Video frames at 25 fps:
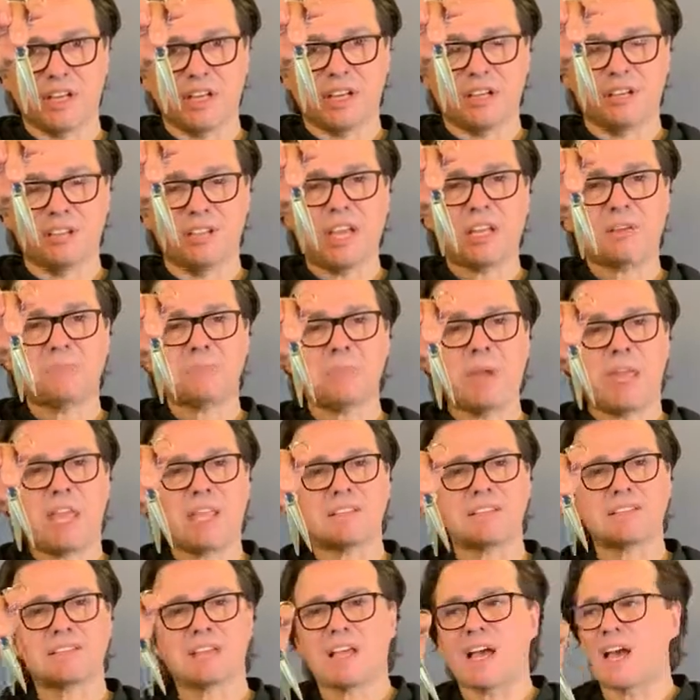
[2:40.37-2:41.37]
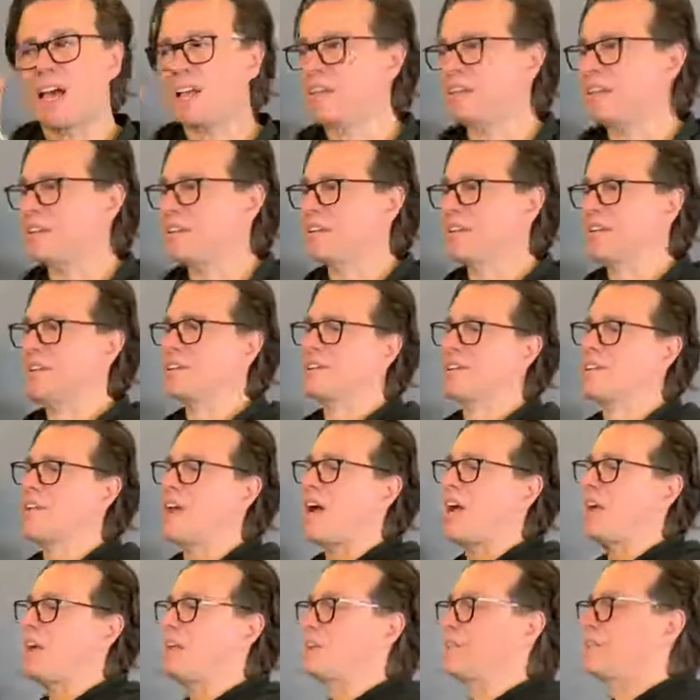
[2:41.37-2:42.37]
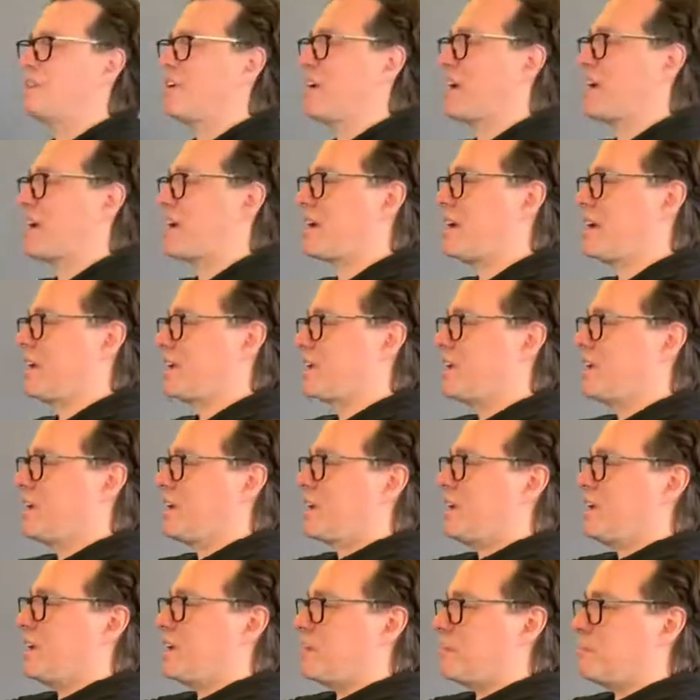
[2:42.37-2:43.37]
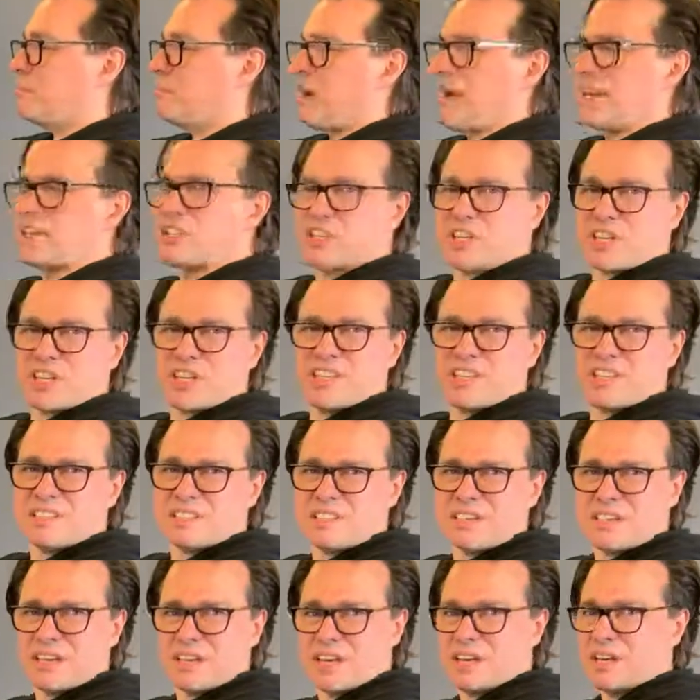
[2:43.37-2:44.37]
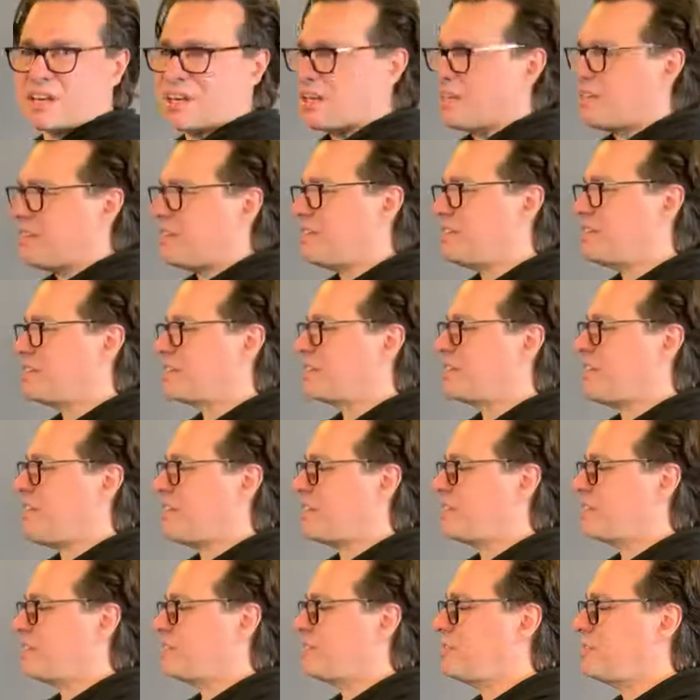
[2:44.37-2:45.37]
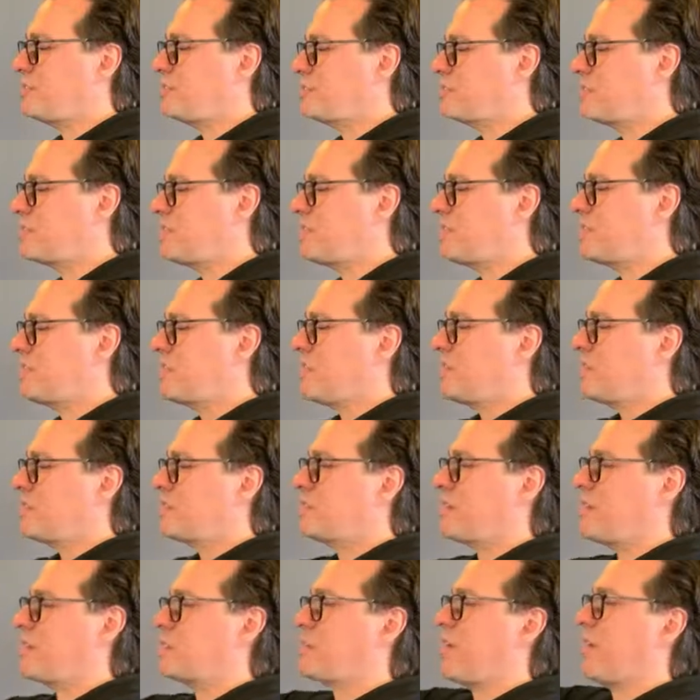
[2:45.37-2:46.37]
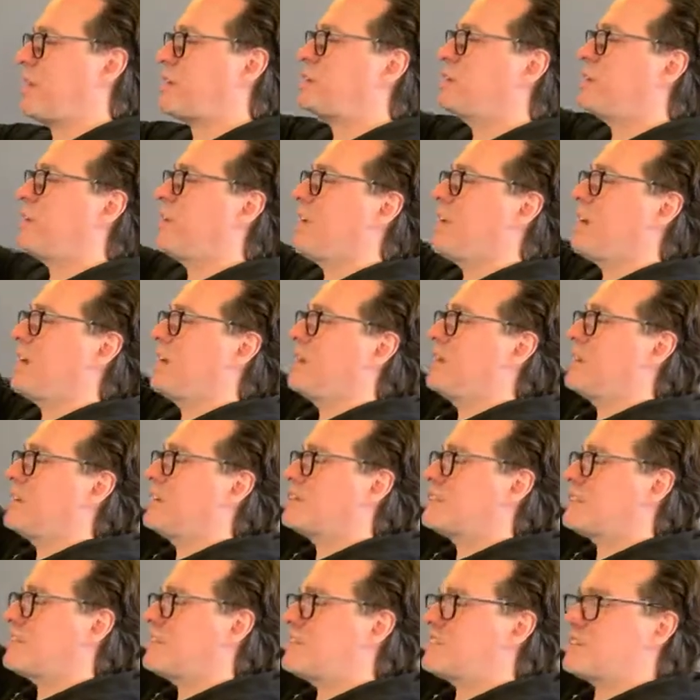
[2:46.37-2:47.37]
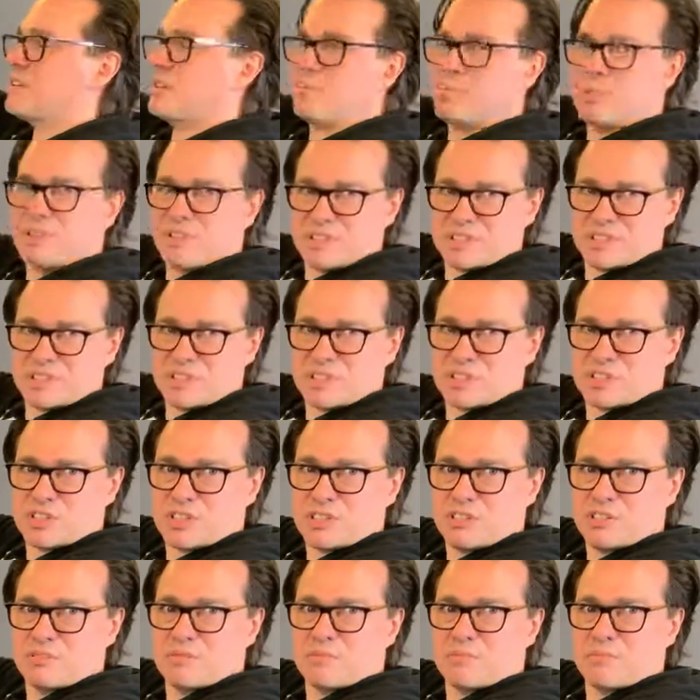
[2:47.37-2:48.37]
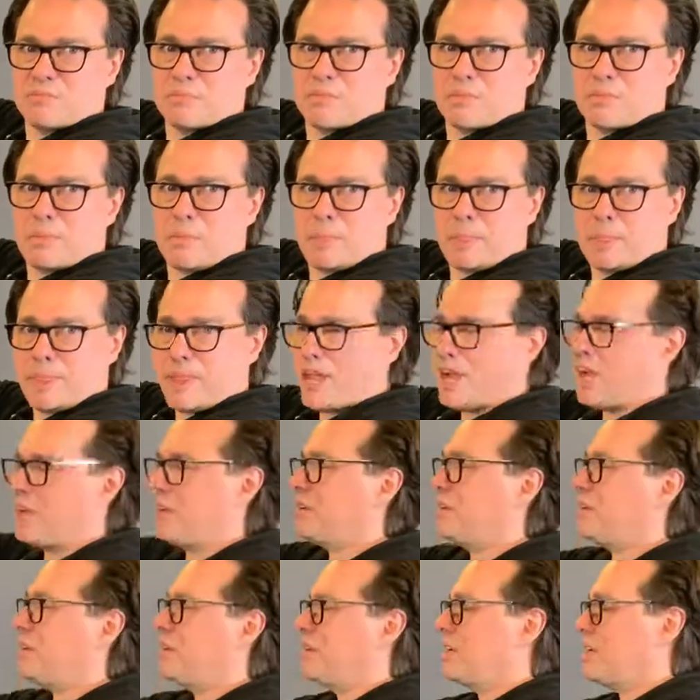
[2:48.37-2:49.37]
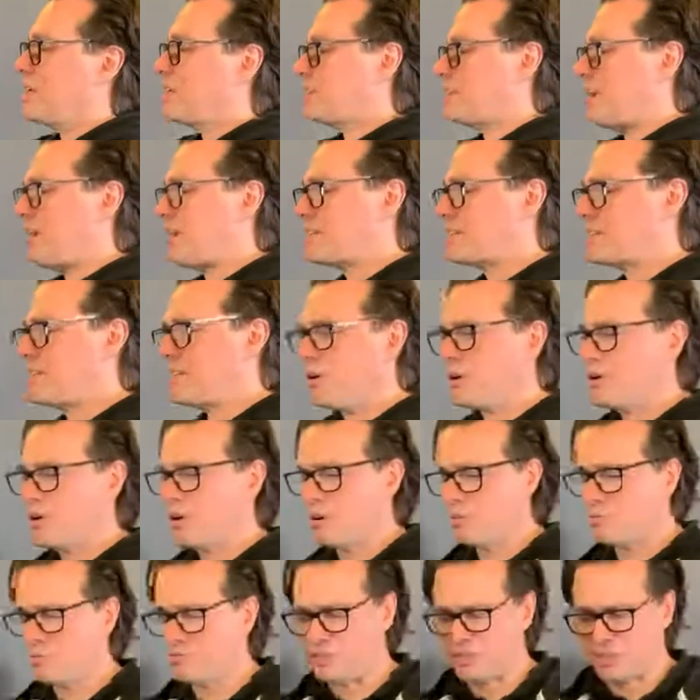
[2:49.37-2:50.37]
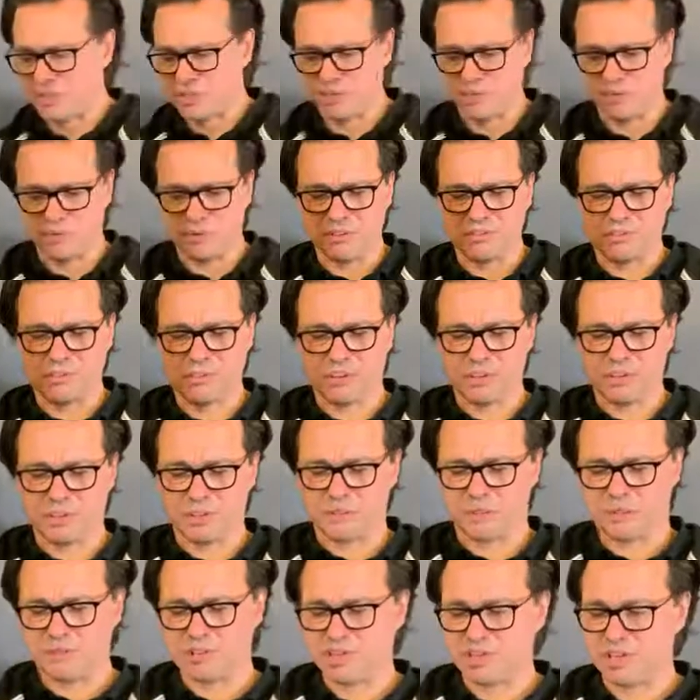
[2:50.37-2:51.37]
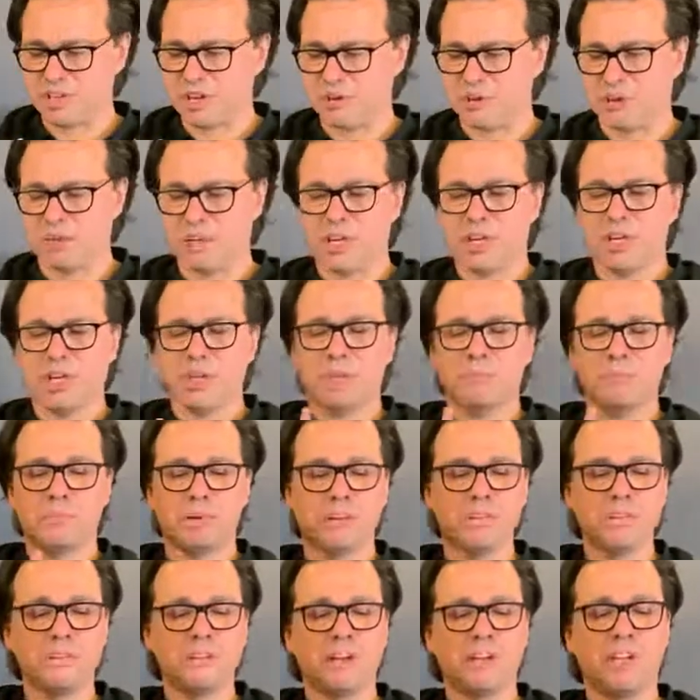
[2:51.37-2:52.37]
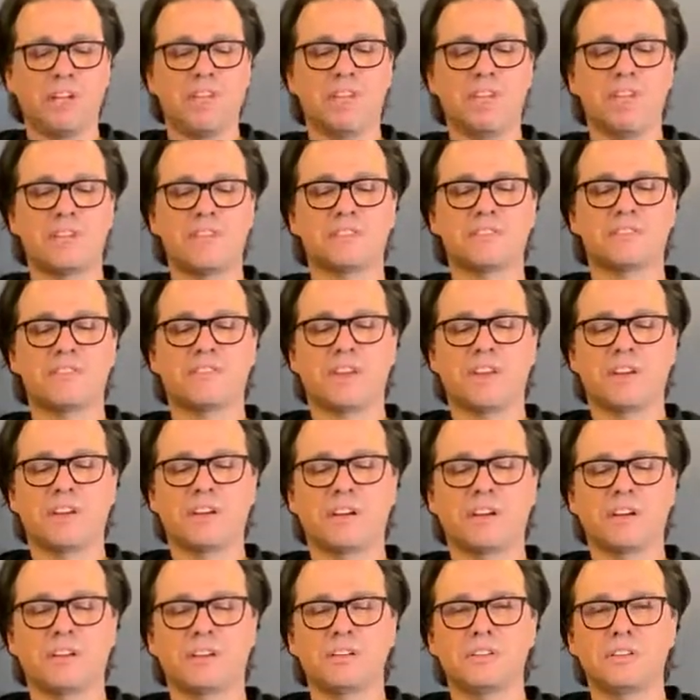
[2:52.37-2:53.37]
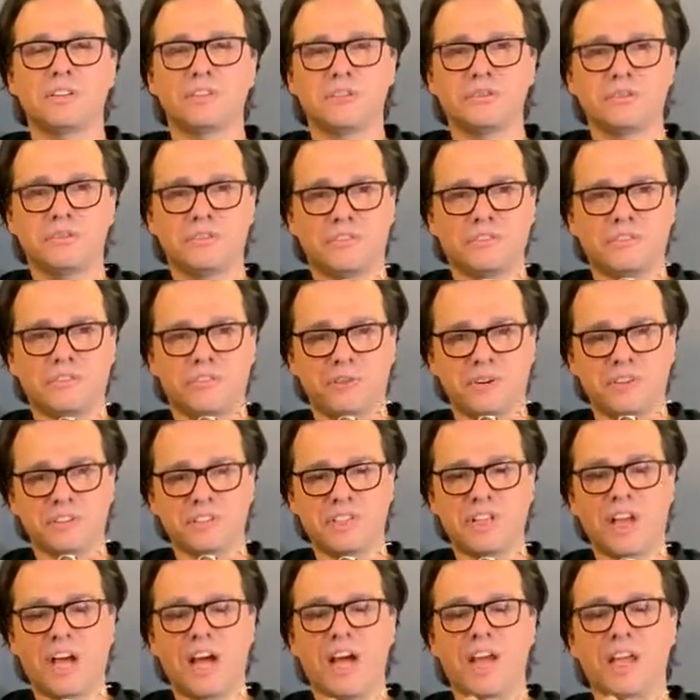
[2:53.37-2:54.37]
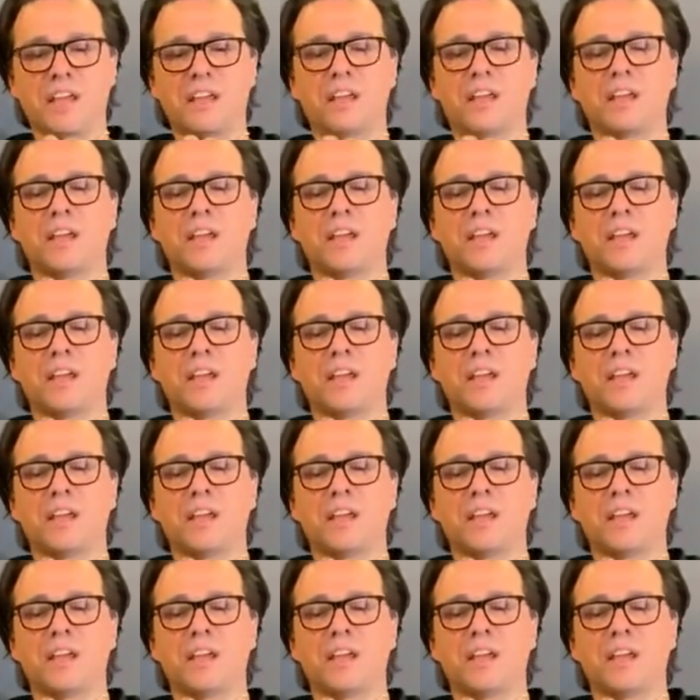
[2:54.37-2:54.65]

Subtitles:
That makes cutting this kind of haircut much easier instead of using the regular scissor position. Yeah, it makes more comfortable for you. So put your index finger to the first eye